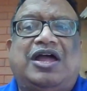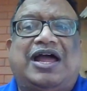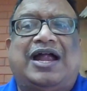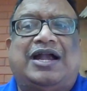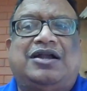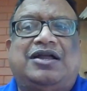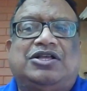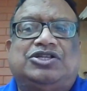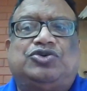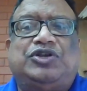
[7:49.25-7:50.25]
And
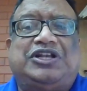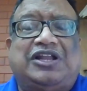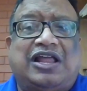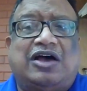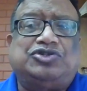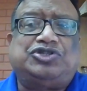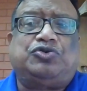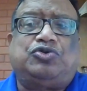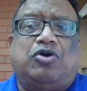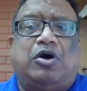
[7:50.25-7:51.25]
so it allows
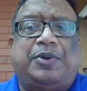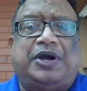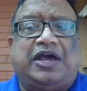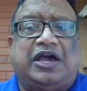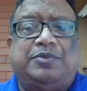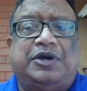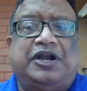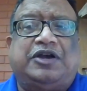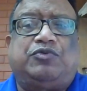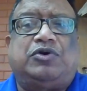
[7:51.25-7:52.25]
you to operate a hybrid
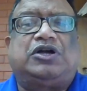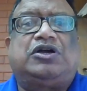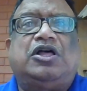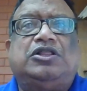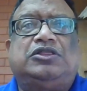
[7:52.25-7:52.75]
network.